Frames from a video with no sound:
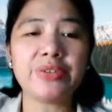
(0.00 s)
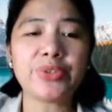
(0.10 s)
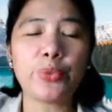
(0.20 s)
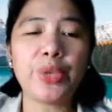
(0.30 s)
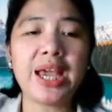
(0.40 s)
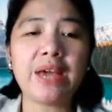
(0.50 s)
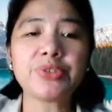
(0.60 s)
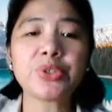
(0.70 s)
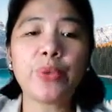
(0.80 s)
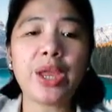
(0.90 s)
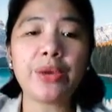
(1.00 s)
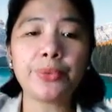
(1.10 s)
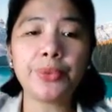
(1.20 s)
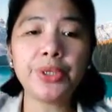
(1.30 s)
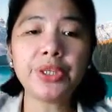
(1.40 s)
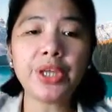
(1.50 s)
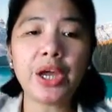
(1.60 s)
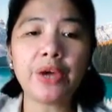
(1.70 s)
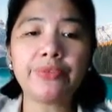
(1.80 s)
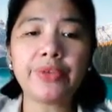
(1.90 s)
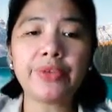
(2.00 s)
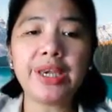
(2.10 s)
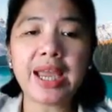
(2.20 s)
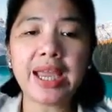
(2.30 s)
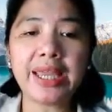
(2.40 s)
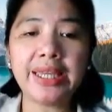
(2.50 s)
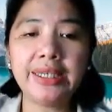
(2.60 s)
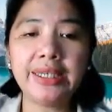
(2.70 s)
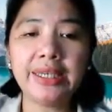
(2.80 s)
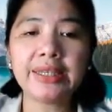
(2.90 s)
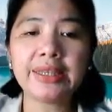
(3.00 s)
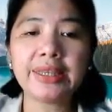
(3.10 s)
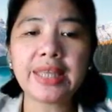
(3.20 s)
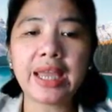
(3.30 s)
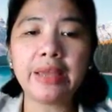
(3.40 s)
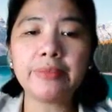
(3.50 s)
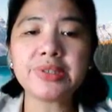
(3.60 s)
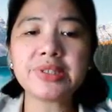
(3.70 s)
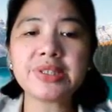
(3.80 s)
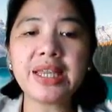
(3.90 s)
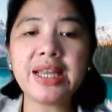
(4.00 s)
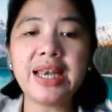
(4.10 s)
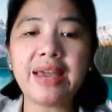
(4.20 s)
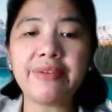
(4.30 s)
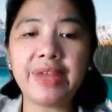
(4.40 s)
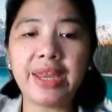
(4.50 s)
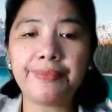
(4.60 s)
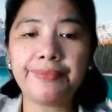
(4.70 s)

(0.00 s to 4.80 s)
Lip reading: So we have square root of 9 times 11.